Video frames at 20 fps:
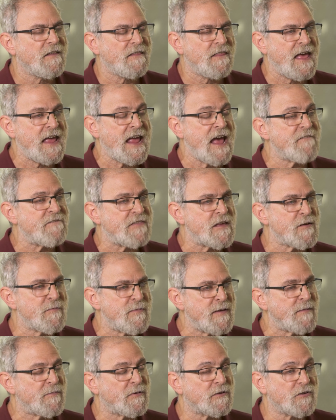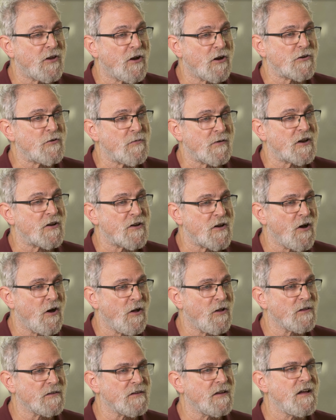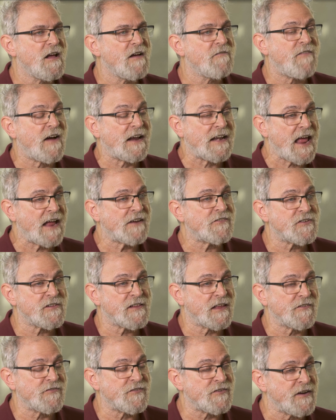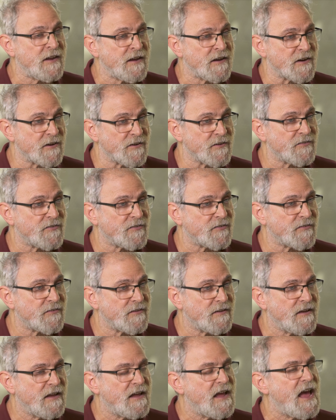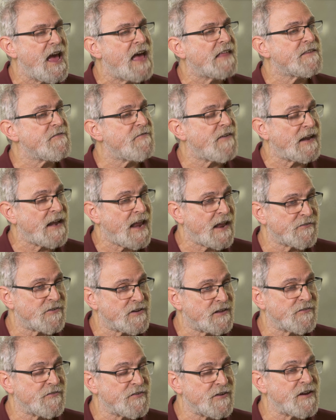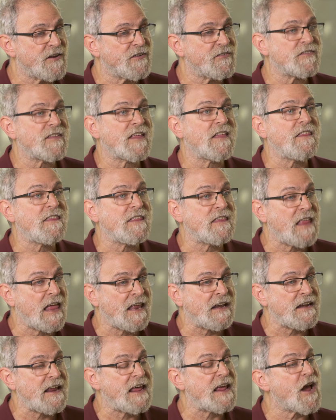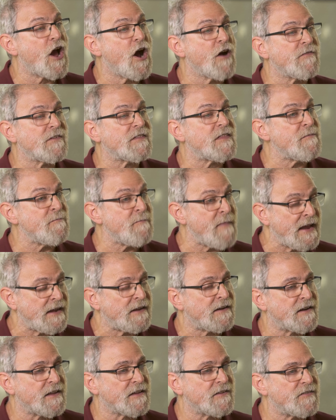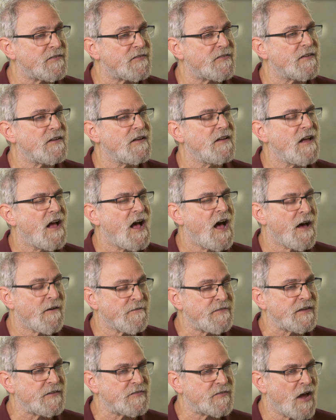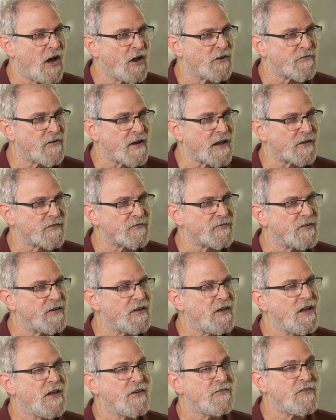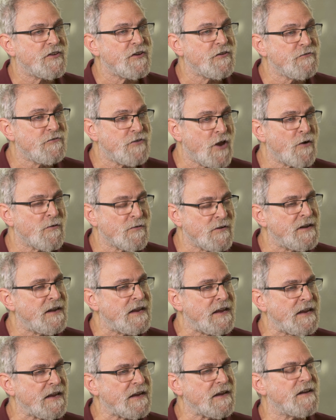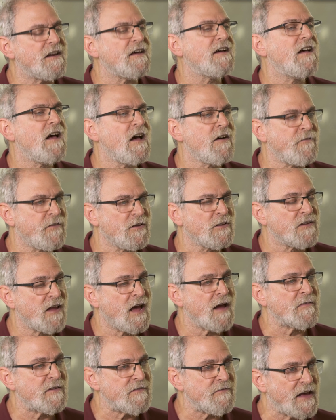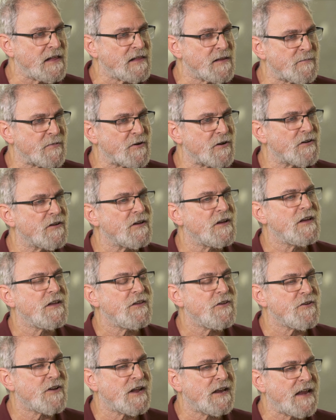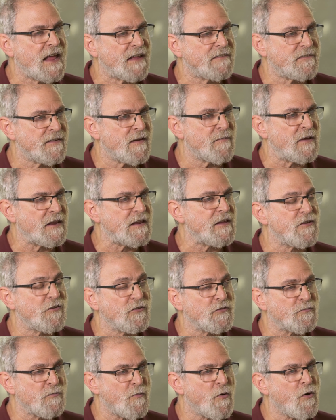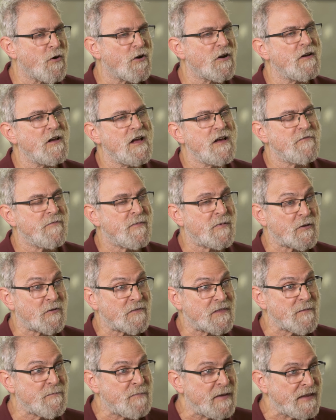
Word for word: They have their people talk to what are called financial engineers, and the financial engineers can then take over the maintenance of these contracts. So you don't need a full-time developer. You can get somebody who's more familiar with the